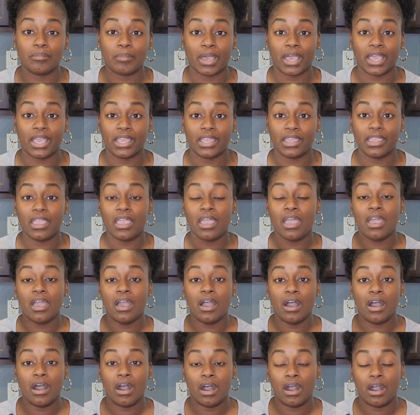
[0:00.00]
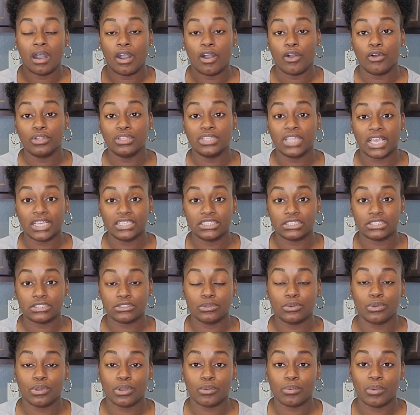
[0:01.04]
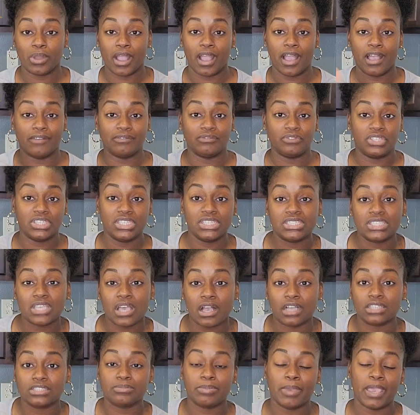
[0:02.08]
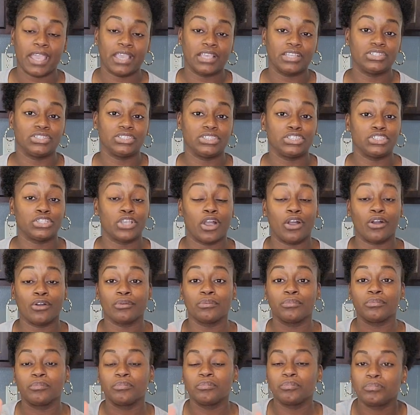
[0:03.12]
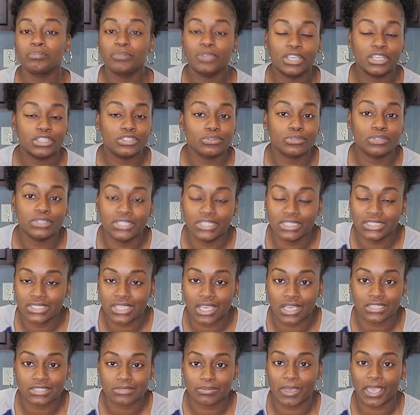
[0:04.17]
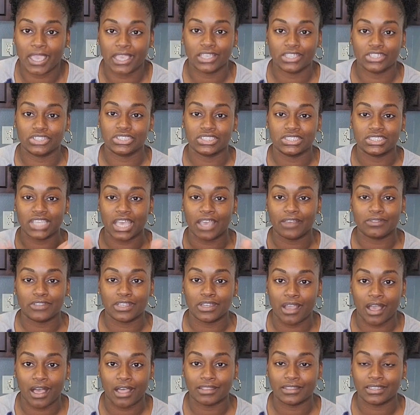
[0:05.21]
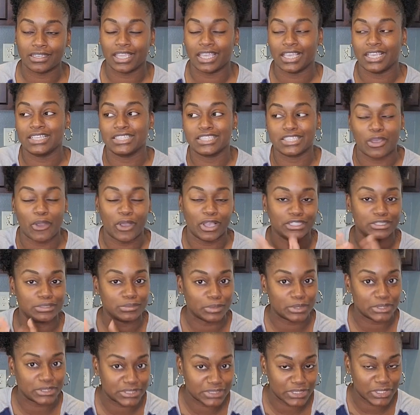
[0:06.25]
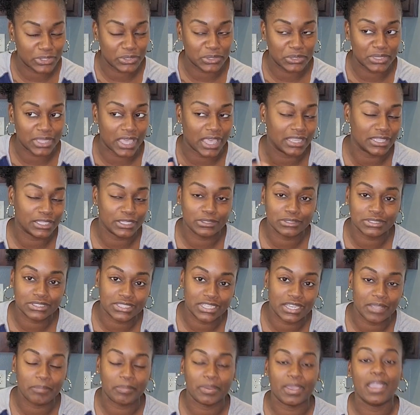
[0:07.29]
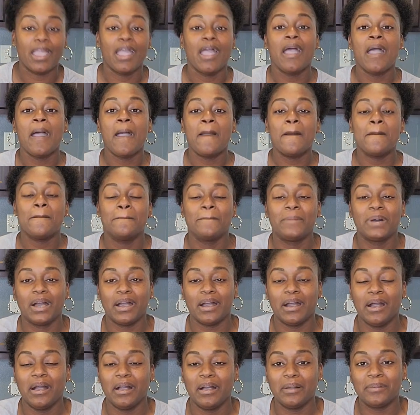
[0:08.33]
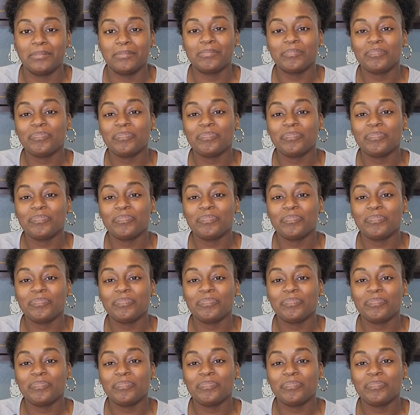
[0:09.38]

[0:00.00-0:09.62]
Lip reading: my online store where I have detox packages. Y'all get you a detox packages after the holidays. So I just want to tell you that little snippet. But I